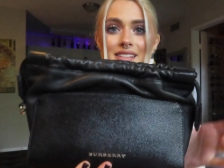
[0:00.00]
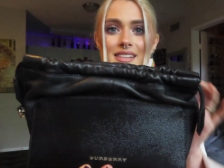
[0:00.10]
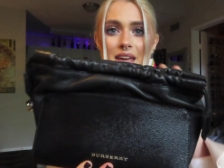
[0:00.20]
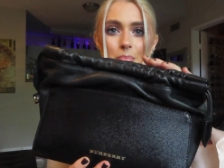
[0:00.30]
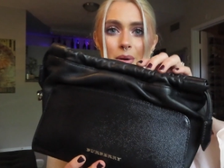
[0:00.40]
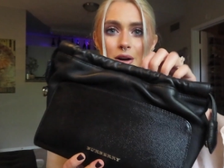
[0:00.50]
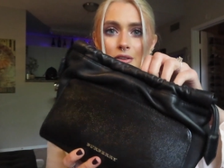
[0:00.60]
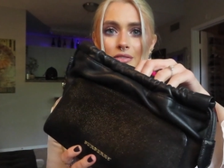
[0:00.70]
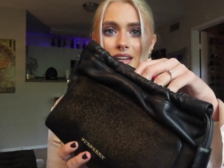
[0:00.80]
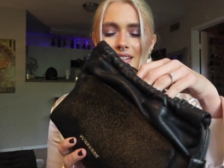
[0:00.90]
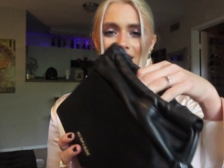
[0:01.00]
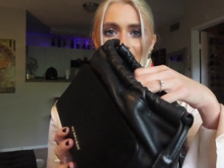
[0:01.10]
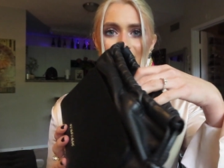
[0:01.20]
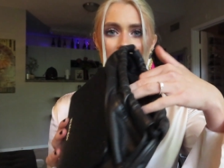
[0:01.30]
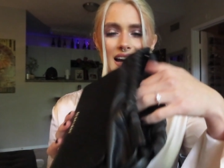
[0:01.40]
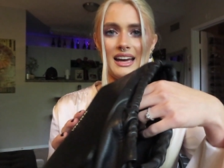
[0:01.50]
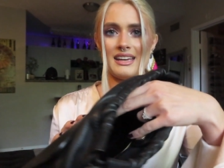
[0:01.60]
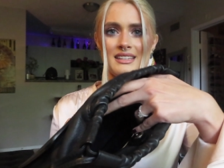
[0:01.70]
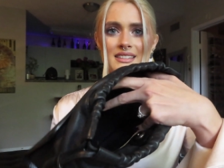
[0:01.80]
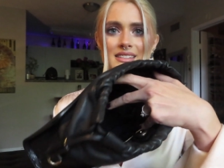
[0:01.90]
is a perfect
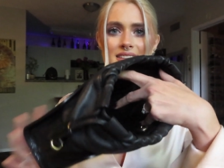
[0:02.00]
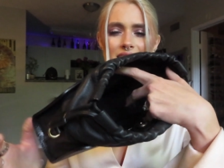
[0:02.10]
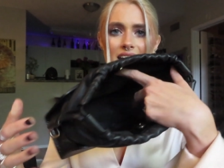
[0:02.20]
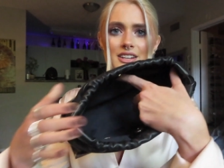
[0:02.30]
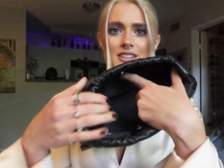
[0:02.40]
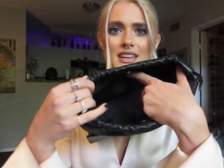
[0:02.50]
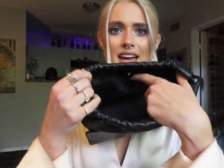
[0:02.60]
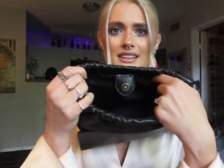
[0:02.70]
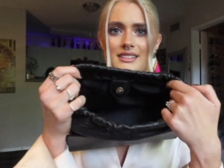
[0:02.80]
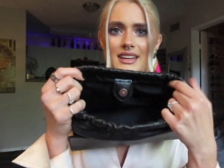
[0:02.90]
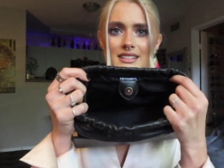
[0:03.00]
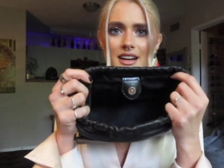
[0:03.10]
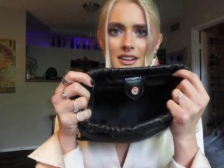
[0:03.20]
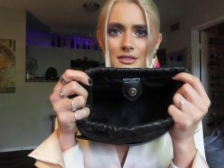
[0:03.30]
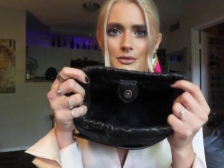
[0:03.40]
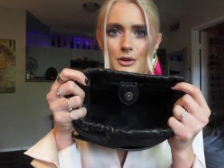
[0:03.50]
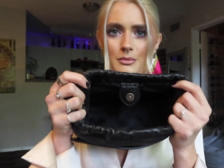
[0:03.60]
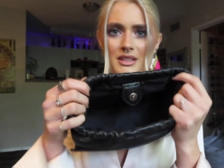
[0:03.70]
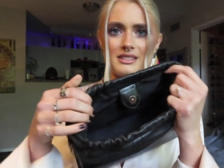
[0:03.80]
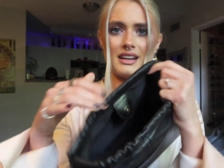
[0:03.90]
size. It actually has a ton of
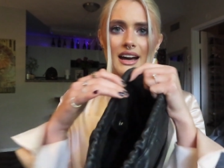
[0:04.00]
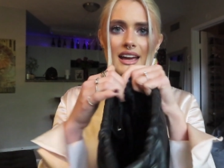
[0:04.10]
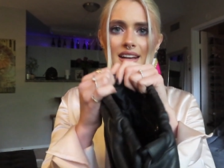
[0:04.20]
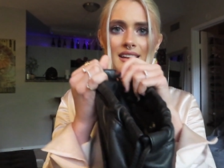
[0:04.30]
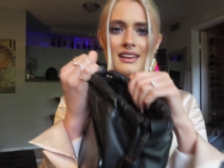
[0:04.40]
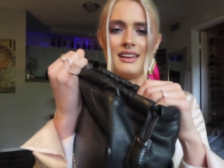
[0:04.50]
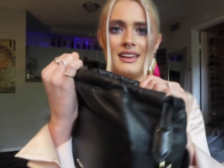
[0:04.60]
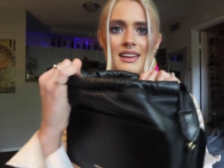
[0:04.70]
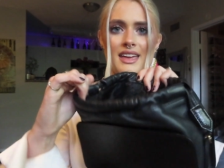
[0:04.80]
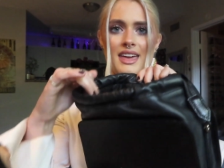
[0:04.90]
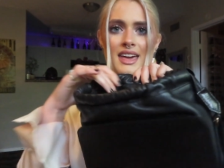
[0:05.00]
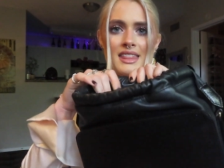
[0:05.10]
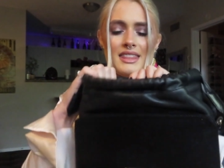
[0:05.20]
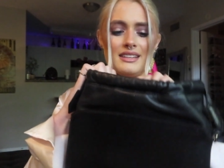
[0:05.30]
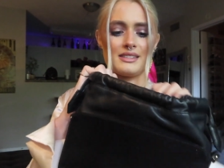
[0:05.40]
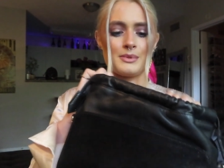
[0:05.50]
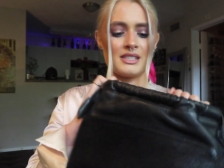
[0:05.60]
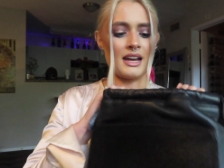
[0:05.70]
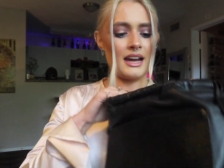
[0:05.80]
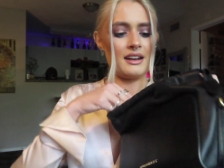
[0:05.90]
room inside. And this was
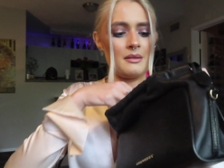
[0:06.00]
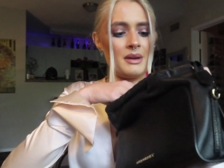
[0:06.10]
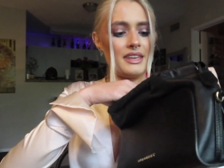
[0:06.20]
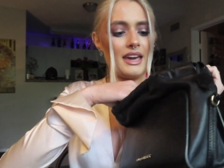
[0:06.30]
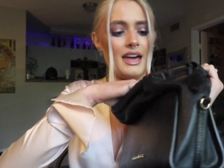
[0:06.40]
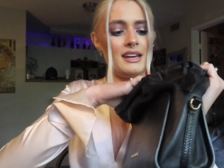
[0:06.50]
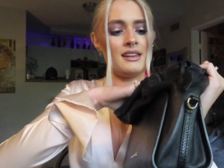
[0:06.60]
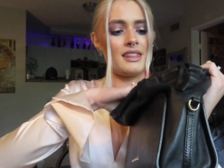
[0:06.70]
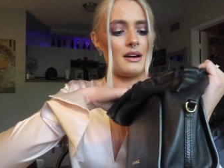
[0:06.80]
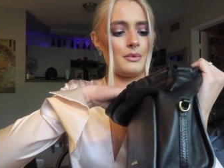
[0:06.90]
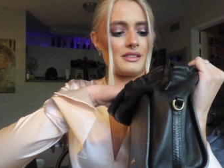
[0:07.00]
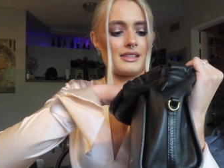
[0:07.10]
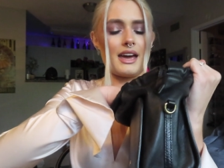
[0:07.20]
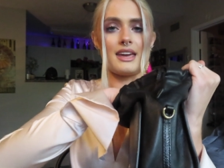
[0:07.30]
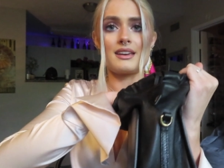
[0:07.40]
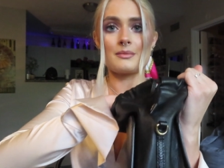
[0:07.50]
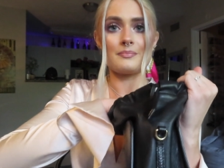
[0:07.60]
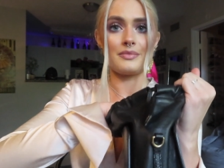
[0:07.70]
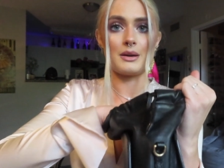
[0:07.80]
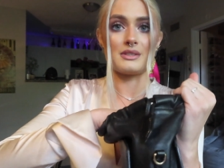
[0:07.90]
an item, again, that was like,
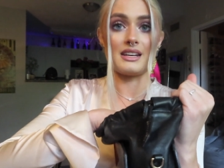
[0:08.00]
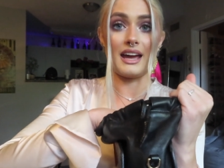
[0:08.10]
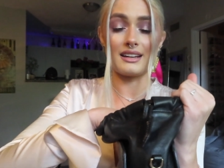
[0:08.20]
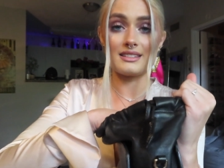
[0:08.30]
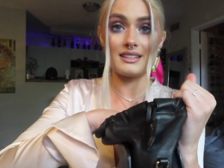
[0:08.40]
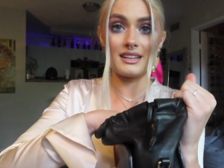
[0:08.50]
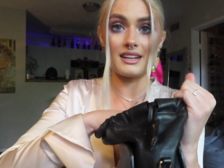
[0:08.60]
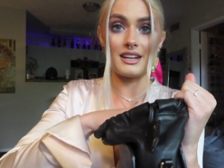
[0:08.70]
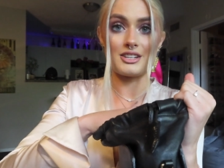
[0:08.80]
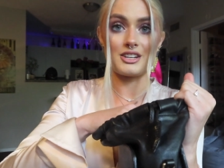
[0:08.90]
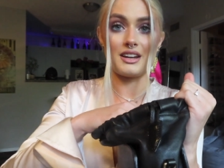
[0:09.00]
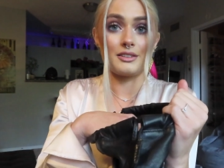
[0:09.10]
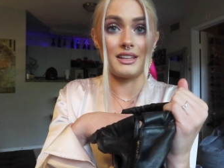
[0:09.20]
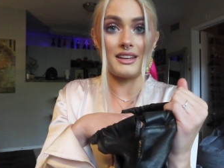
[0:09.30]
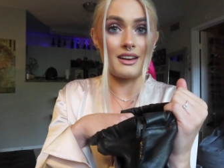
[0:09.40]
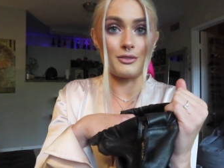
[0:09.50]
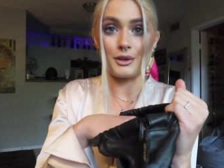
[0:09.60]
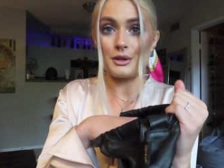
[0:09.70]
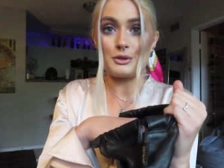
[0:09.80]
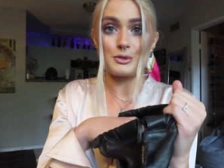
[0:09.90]
it was in excellent condition, literally never
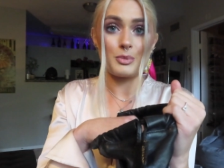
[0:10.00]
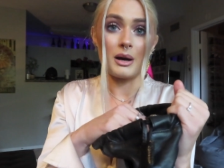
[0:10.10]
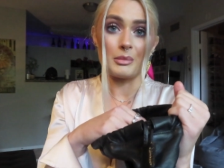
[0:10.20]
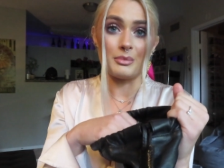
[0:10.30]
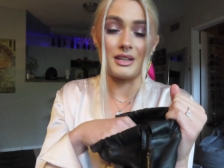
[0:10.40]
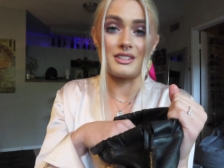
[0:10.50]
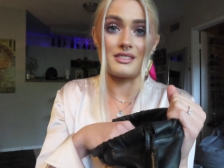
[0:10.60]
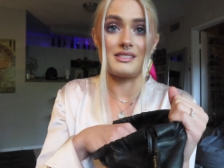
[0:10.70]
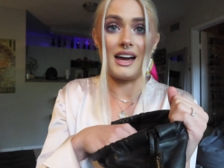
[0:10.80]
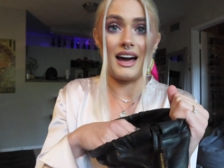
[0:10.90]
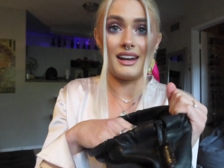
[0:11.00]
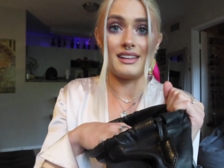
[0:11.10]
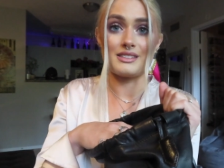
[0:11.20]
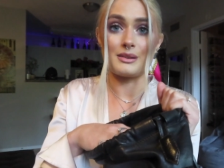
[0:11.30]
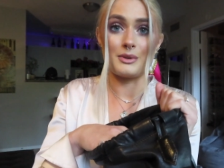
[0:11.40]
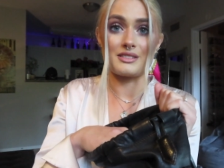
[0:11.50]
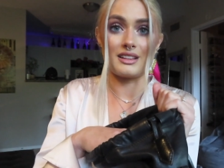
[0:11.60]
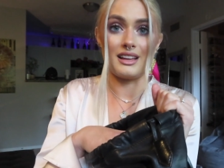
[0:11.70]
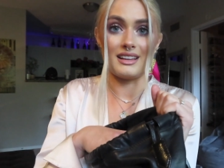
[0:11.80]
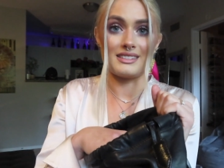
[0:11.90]
used, probably just sat in someone's
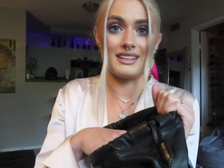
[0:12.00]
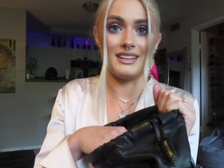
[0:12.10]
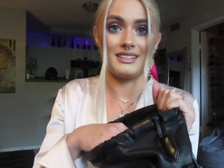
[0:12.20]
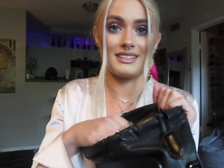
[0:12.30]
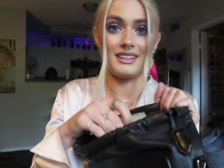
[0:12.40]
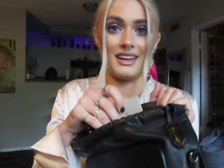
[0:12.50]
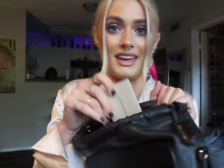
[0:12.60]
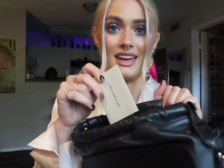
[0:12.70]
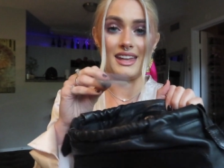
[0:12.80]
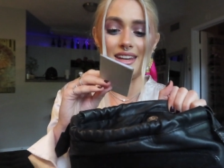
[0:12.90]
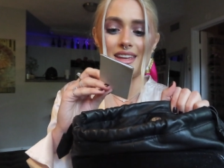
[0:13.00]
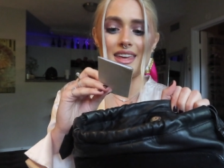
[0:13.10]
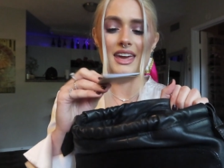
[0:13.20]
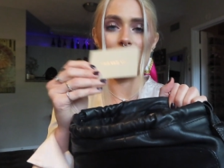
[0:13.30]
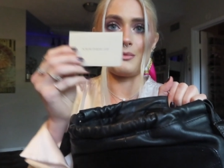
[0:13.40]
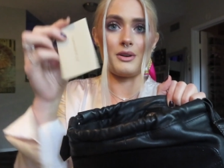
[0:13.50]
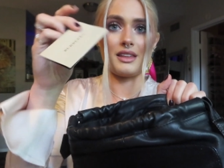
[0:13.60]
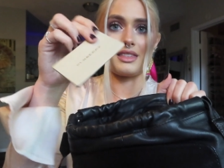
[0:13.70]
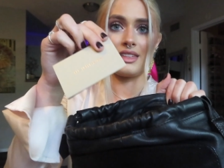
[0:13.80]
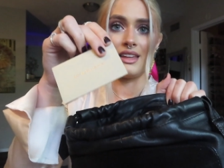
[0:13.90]
closet, and came with